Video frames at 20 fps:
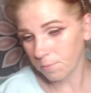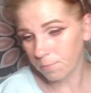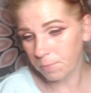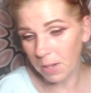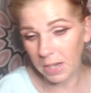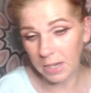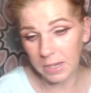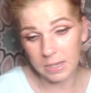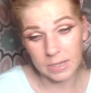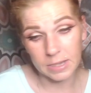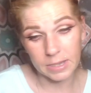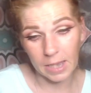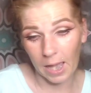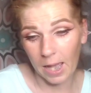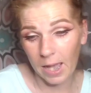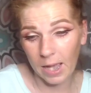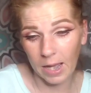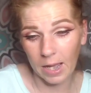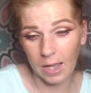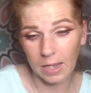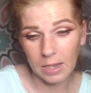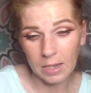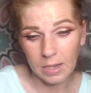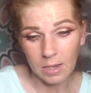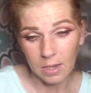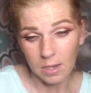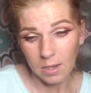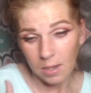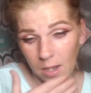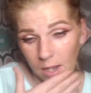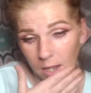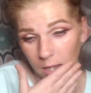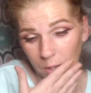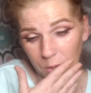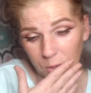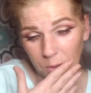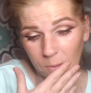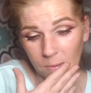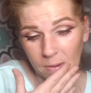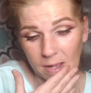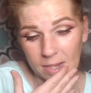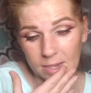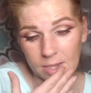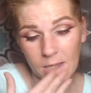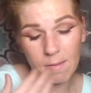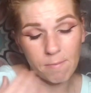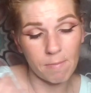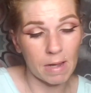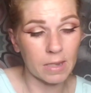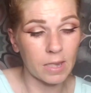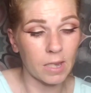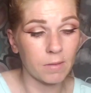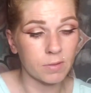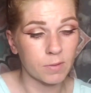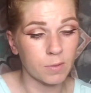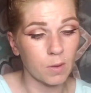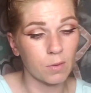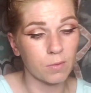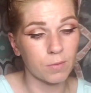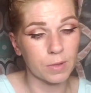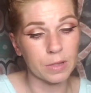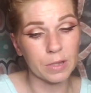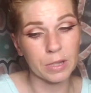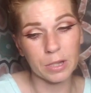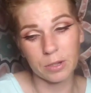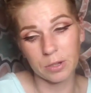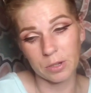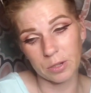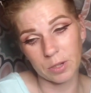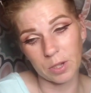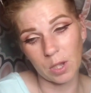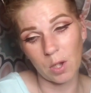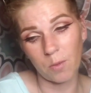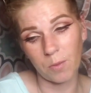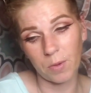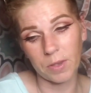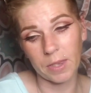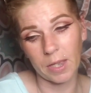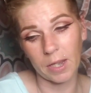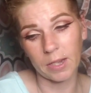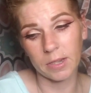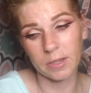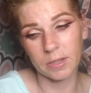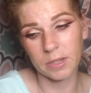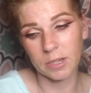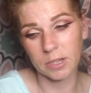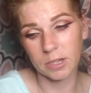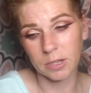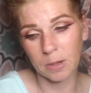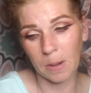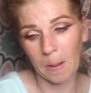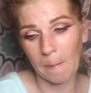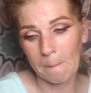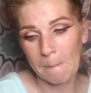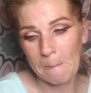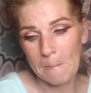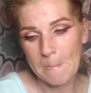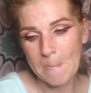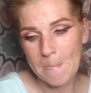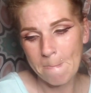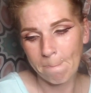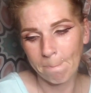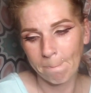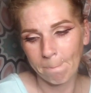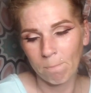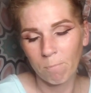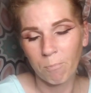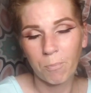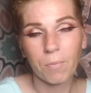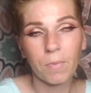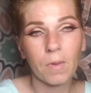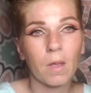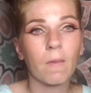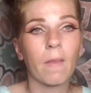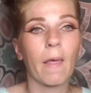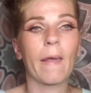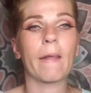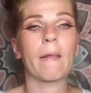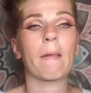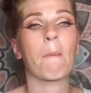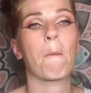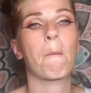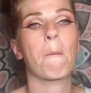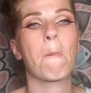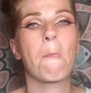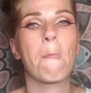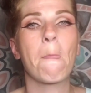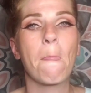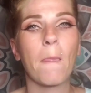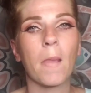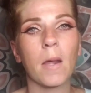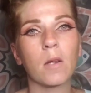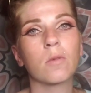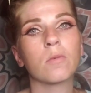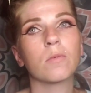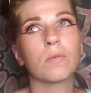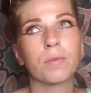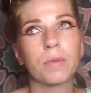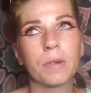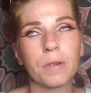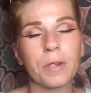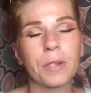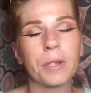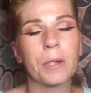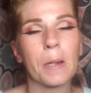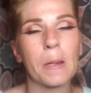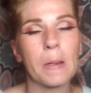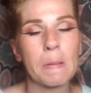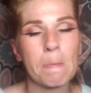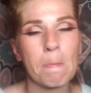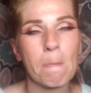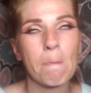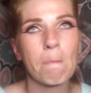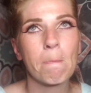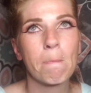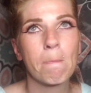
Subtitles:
But yeah, otherwise, and my lips feel really good though with that conditioner. Like, really good.